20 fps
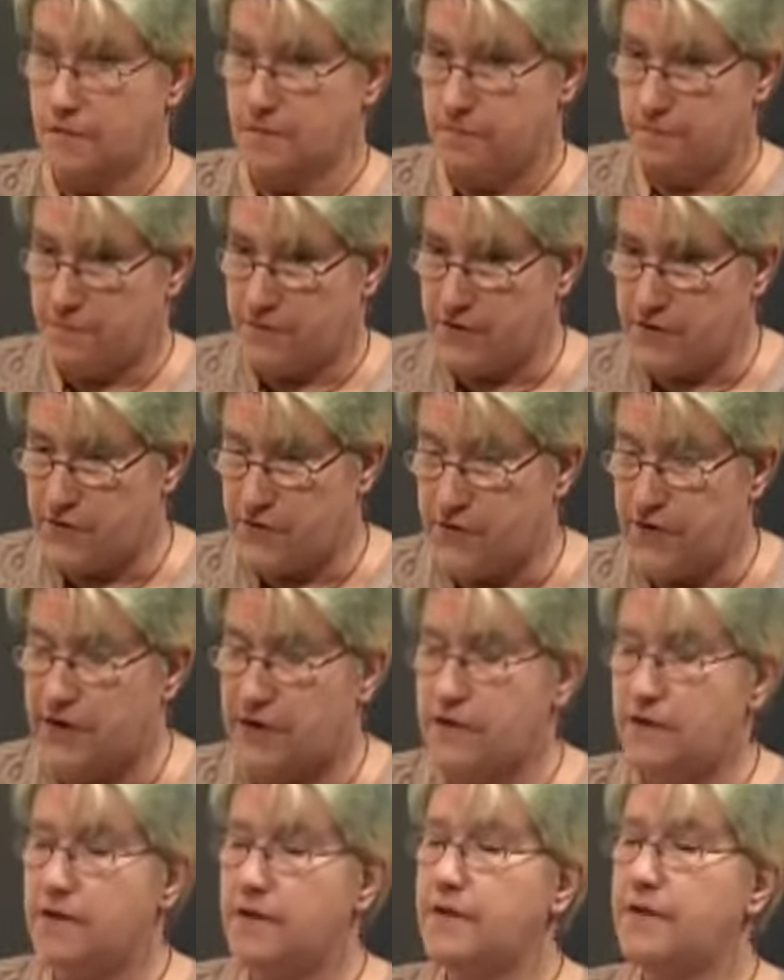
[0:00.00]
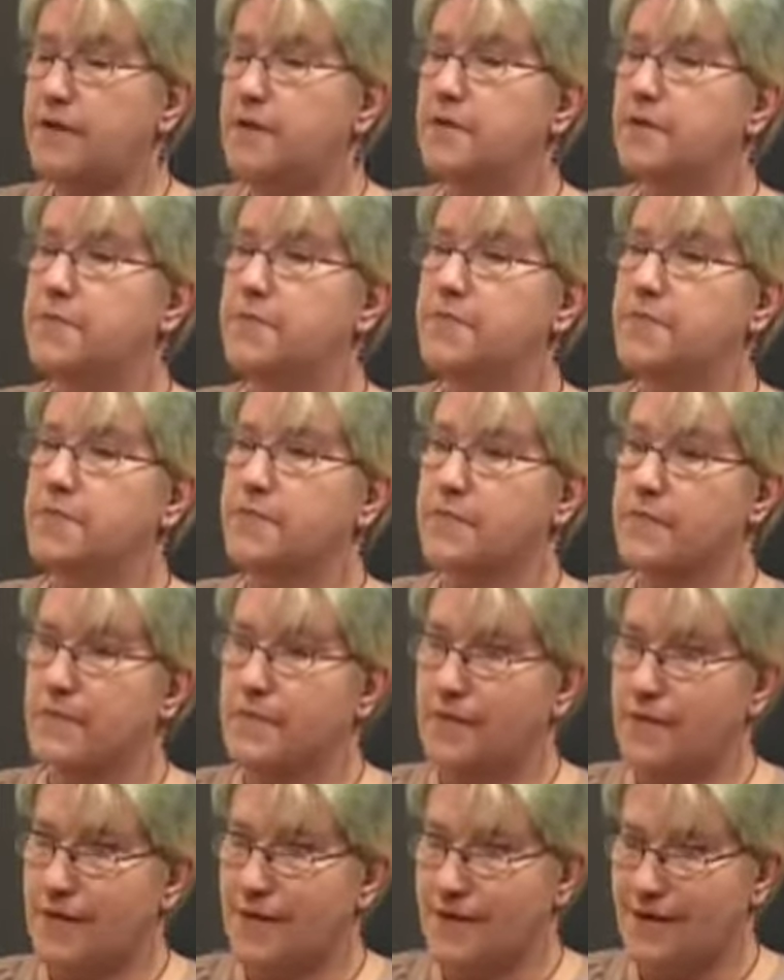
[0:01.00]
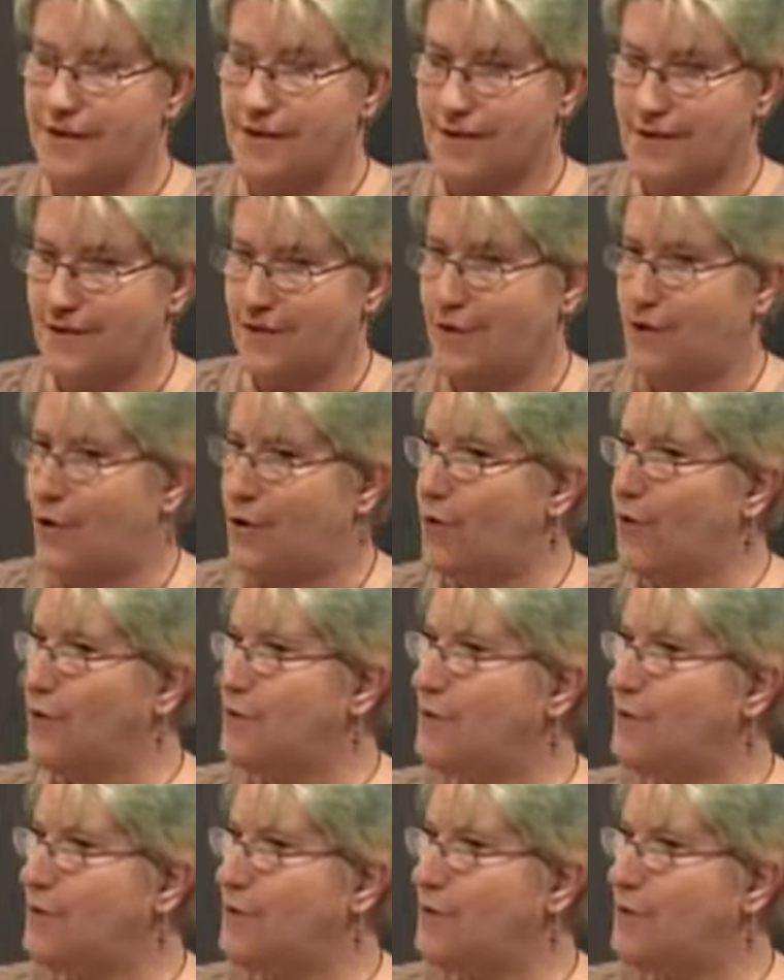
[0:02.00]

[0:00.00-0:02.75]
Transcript: Be trained, know